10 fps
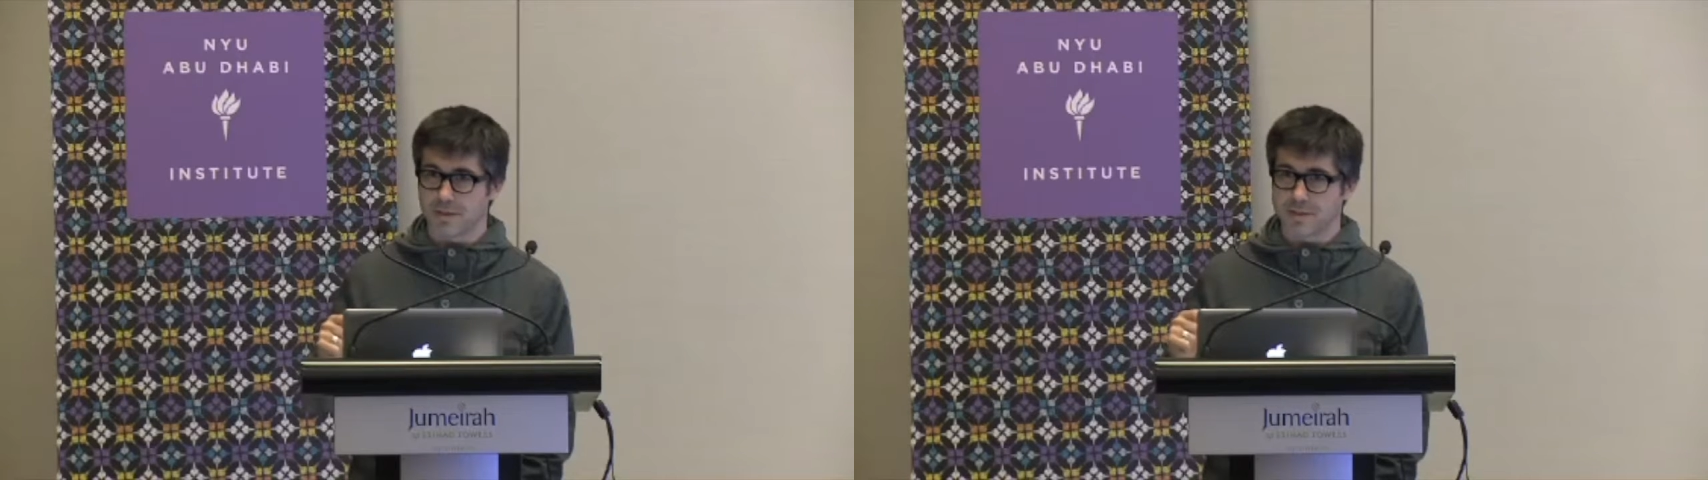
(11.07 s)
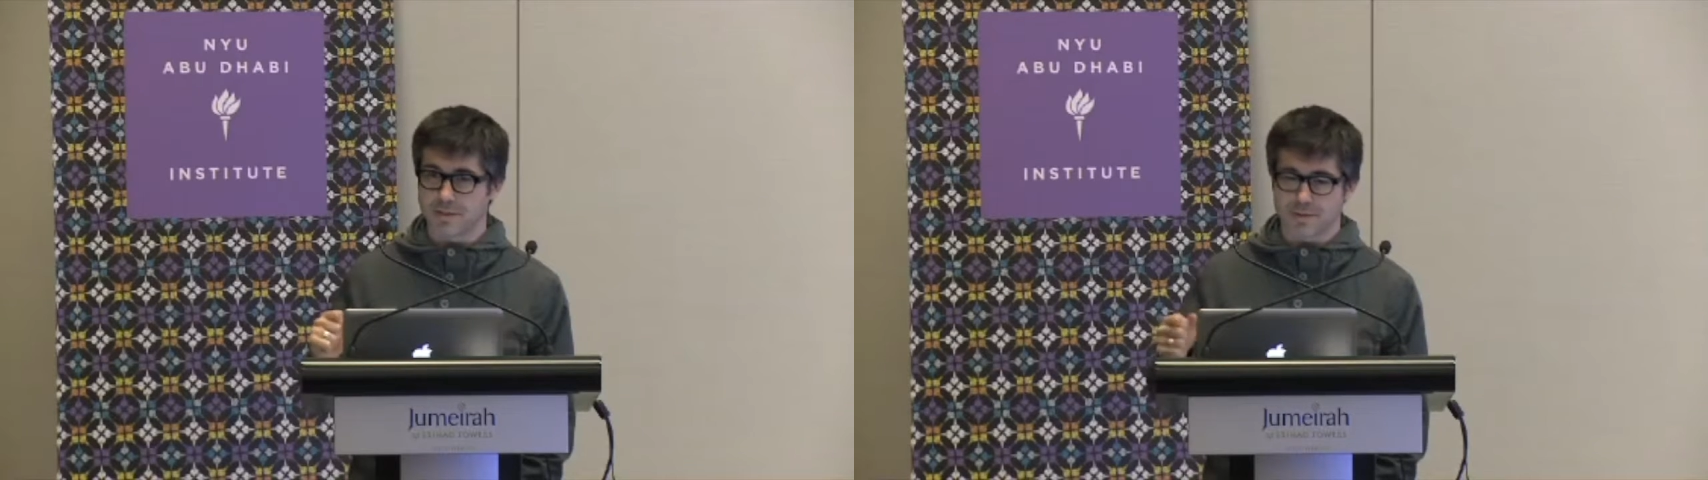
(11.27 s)

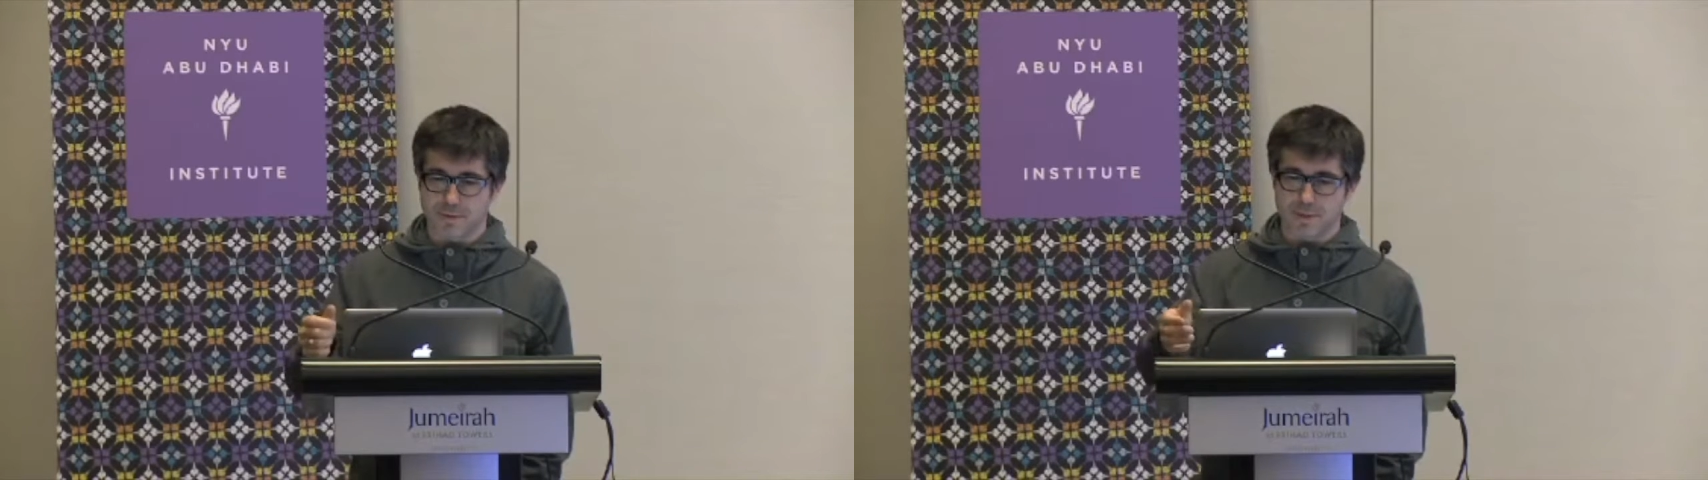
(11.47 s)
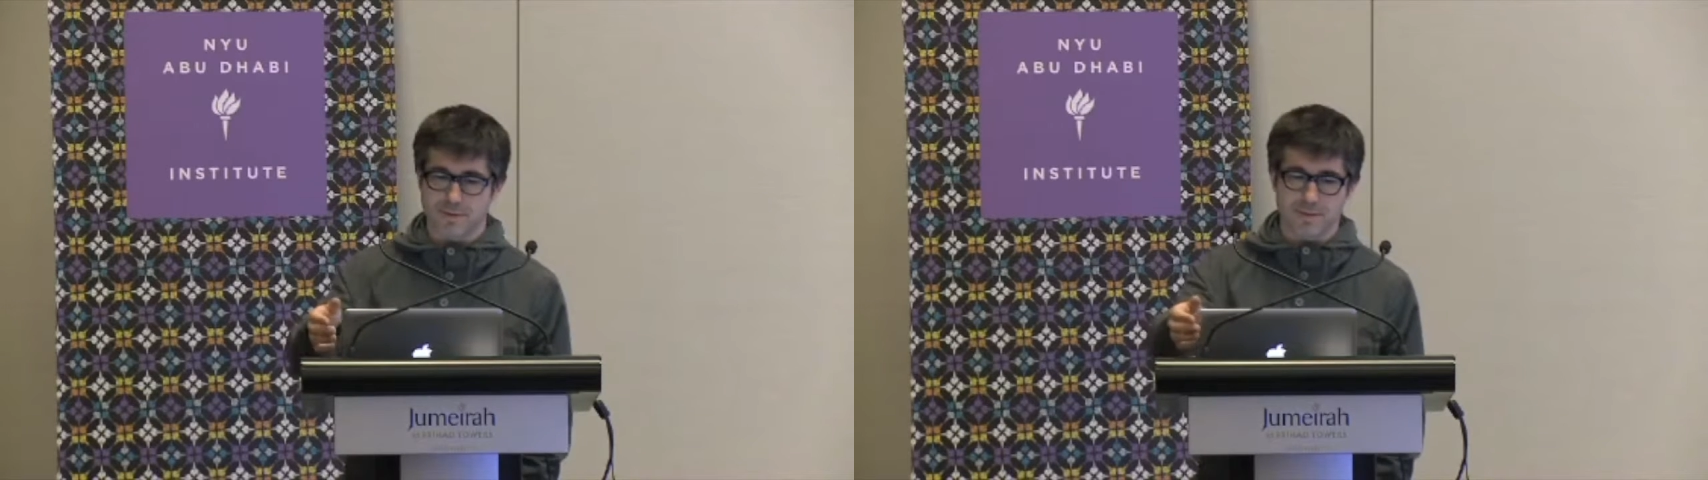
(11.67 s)
It's
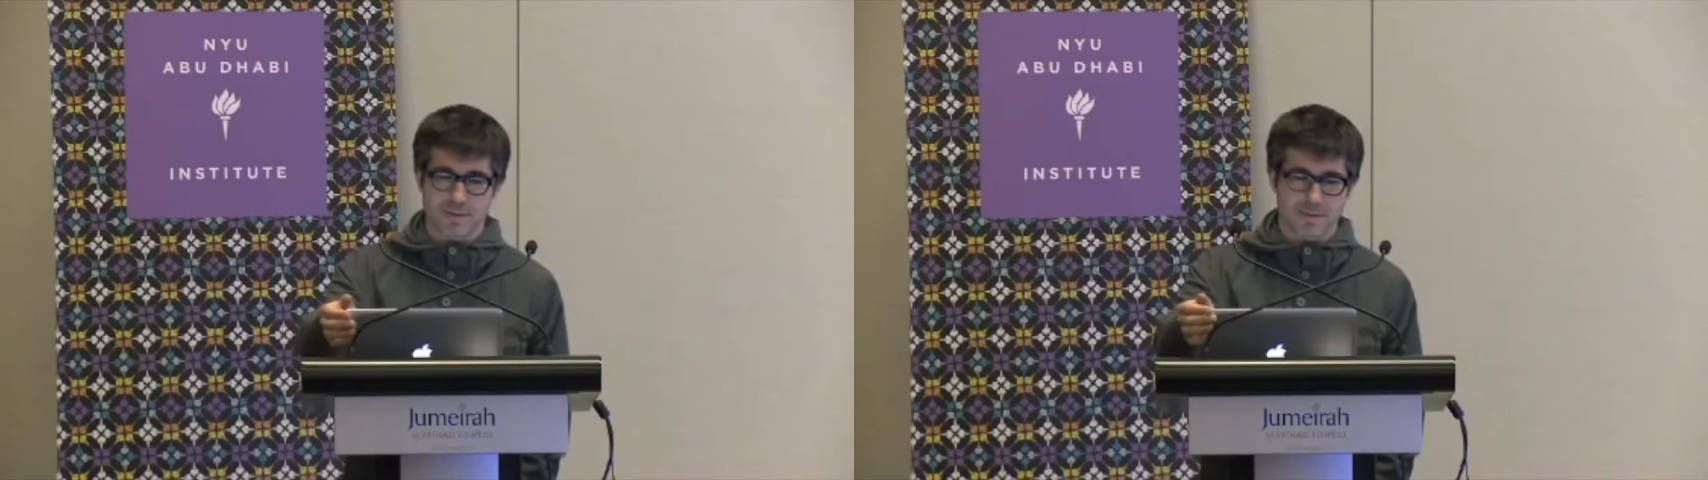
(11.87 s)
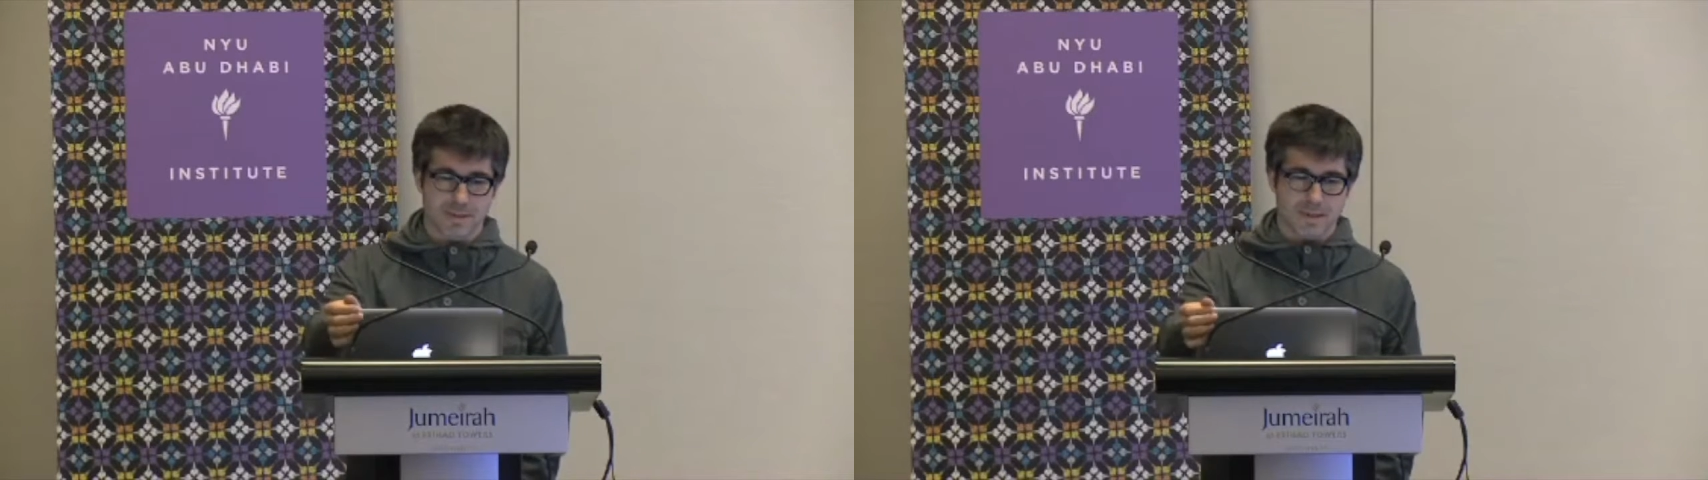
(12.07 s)
great
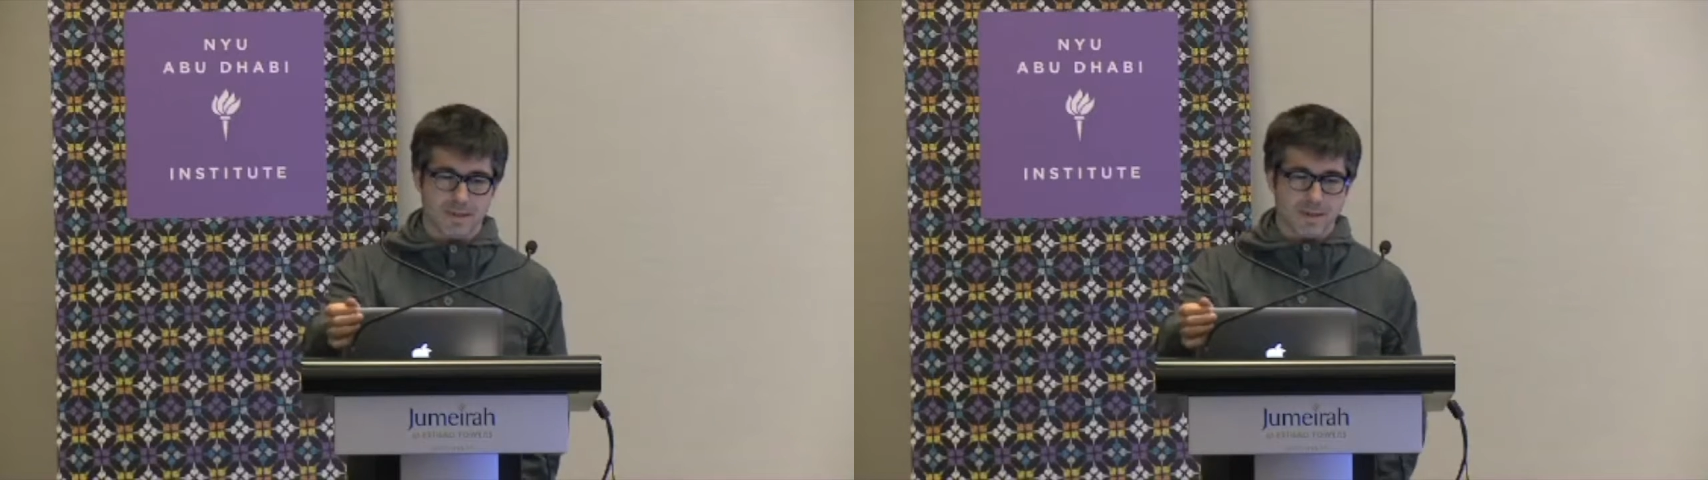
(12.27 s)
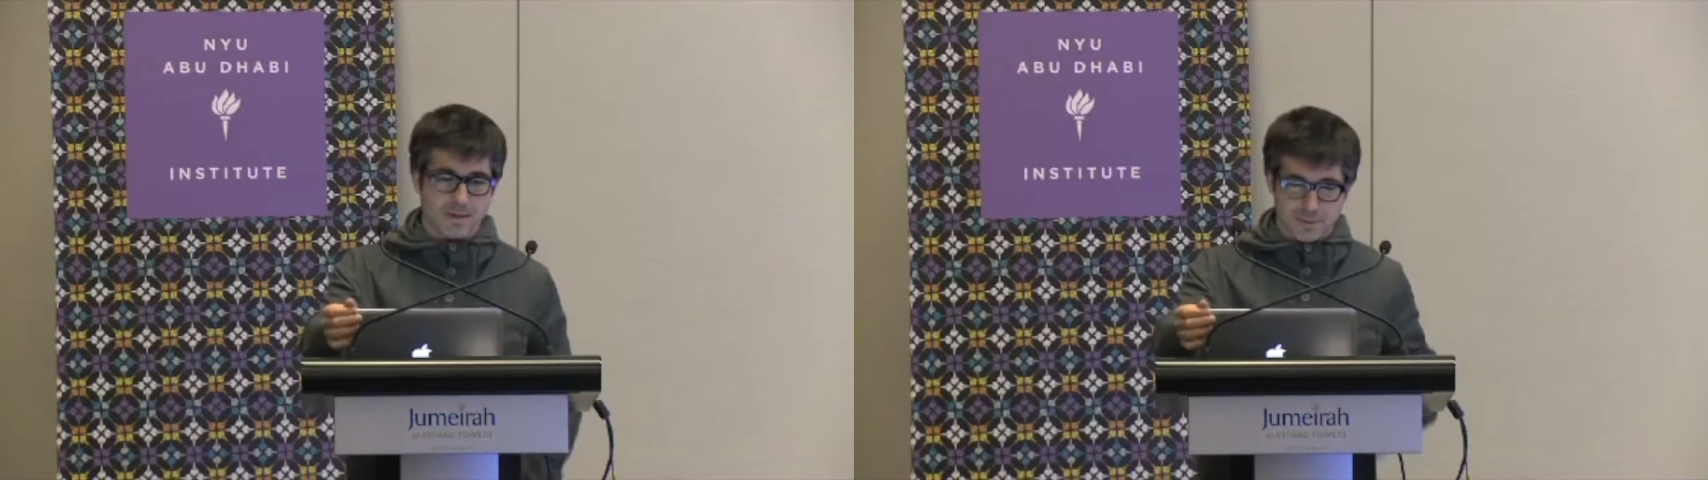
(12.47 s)

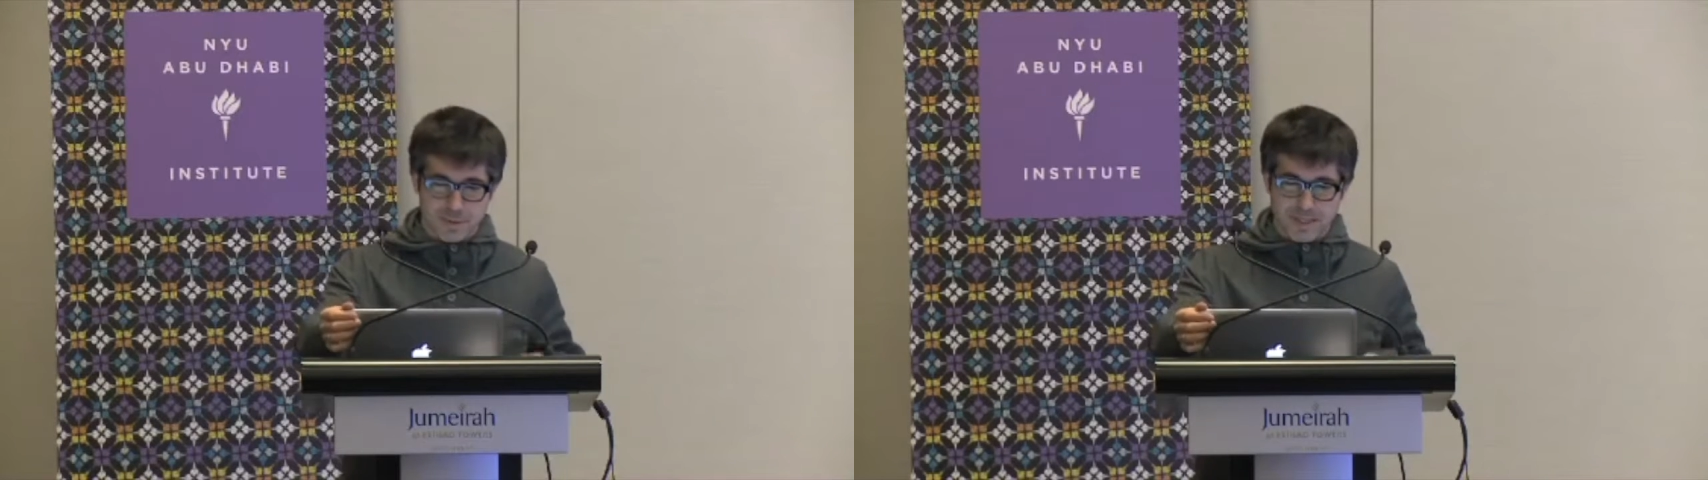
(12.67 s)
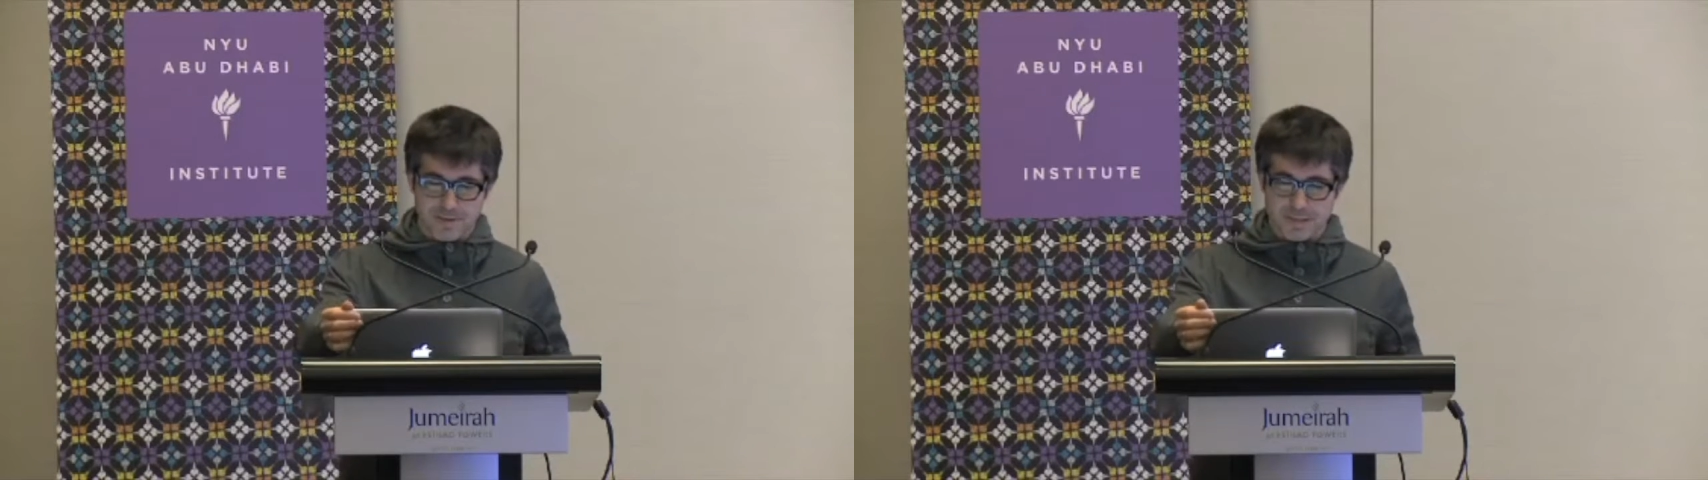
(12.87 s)
to
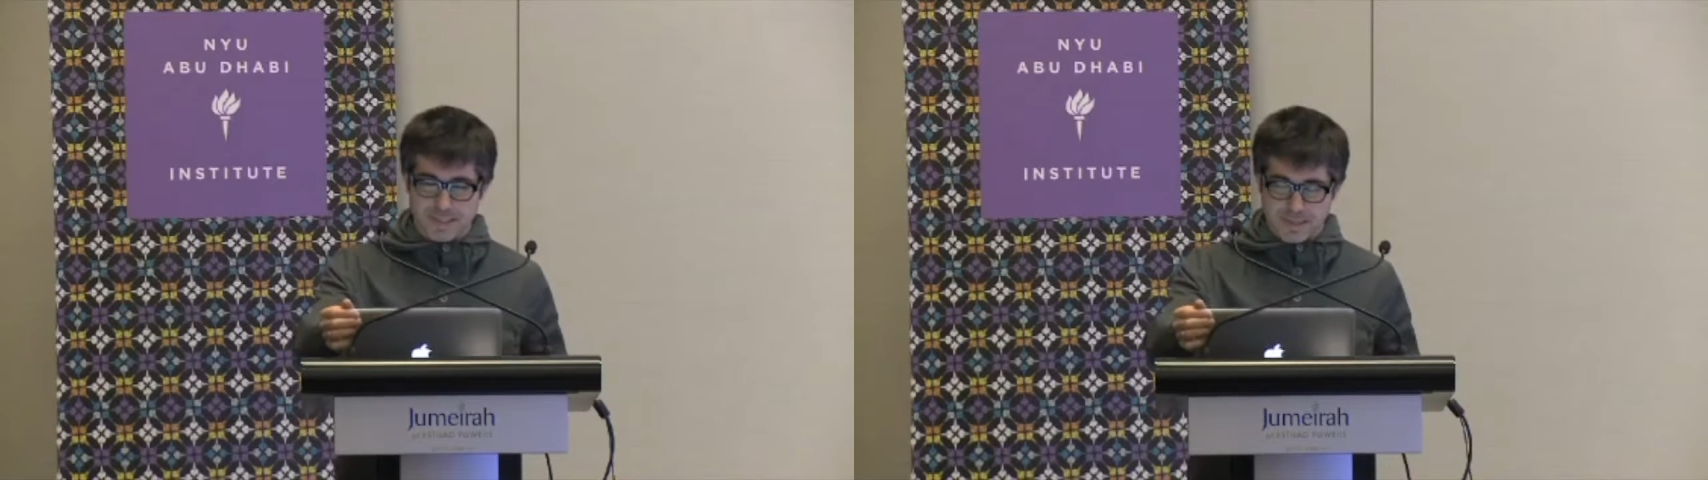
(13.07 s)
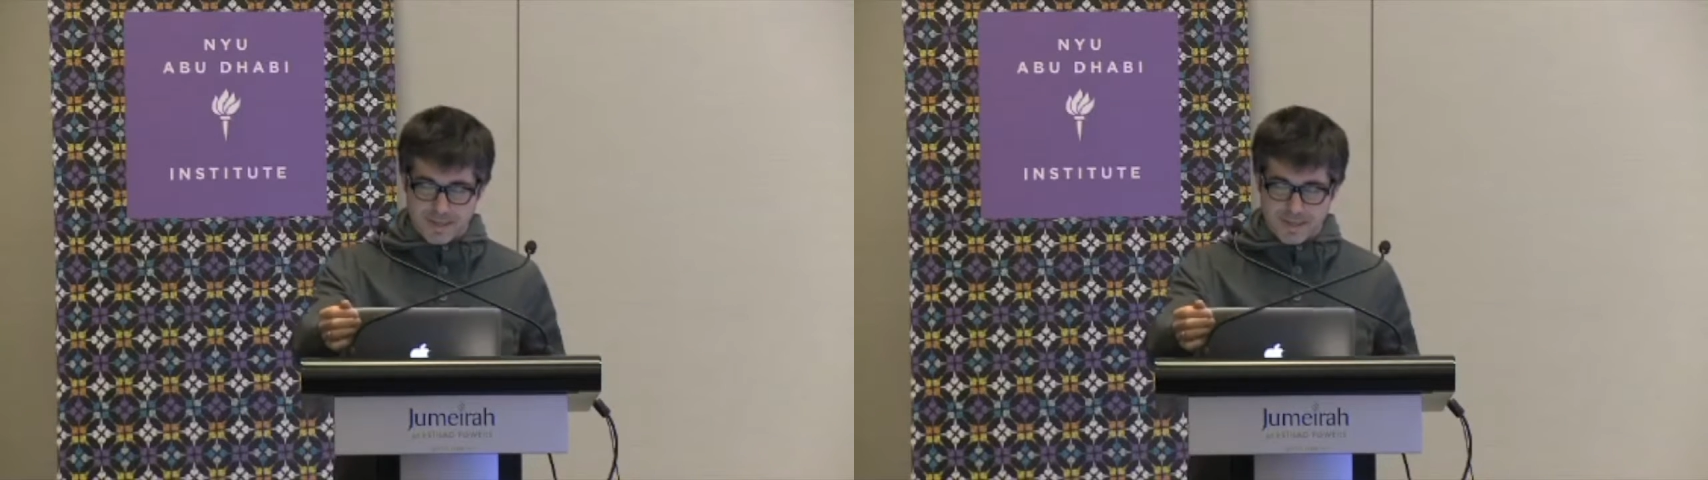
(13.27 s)
be here.